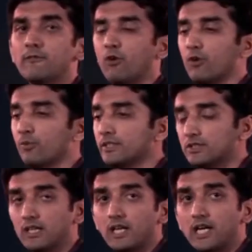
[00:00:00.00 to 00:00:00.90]
for which
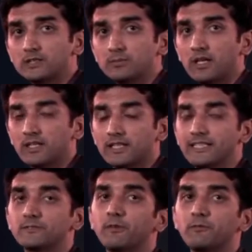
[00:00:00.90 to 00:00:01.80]
the class mark
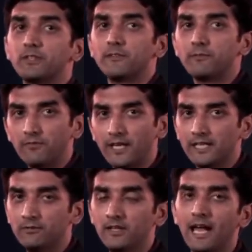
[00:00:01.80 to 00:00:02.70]
is
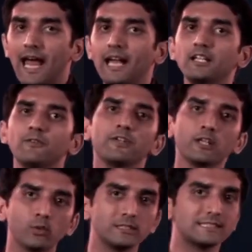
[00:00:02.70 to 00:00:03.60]
55 and the
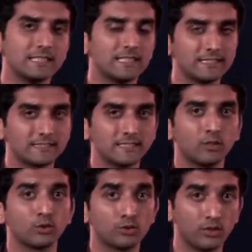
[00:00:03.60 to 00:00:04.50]
frequency is
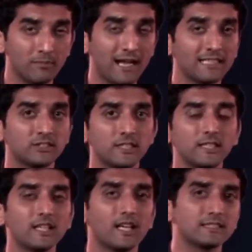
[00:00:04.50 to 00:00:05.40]
0. So
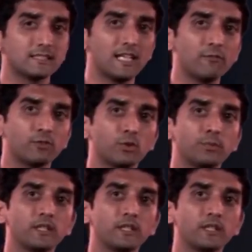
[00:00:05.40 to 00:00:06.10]
imaginary classes have to